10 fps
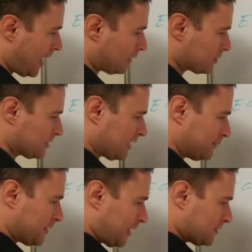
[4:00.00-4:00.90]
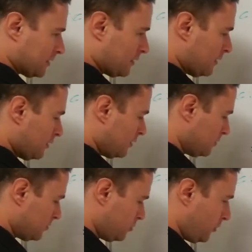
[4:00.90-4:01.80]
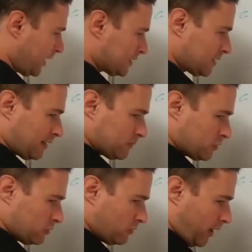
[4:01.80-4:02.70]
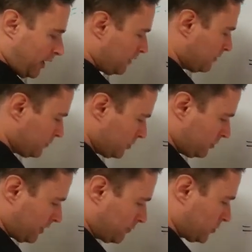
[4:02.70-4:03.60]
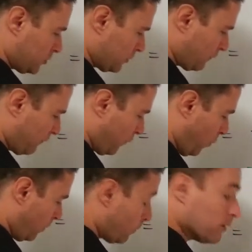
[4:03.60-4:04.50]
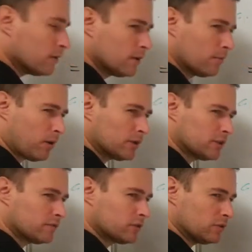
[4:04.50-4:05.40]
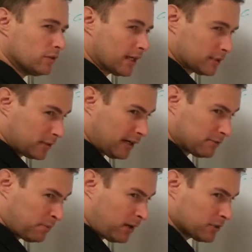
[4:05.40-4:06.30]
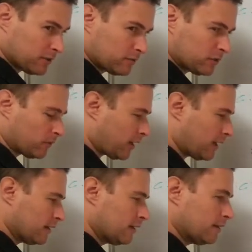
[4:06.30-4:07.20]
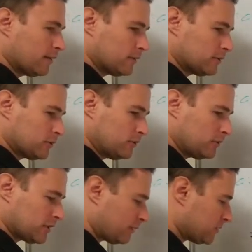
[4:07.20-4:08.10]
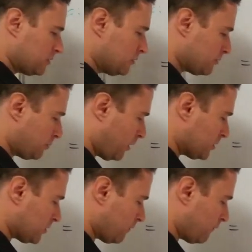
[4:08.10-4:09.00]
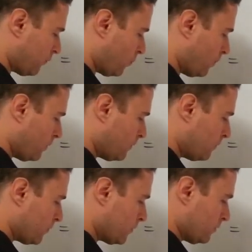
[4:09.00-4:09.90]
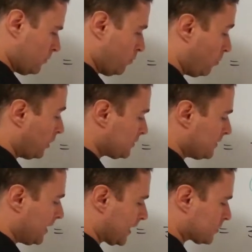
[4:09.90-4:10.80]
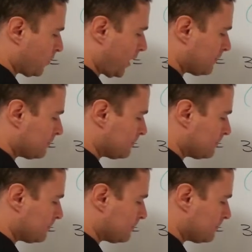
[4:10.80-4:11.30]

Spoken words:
Outer times outer. 2x times 2y. 2 times 2 is 4, or positive 2x times positive 2y. 2 times 2 is positive 4. What? xy.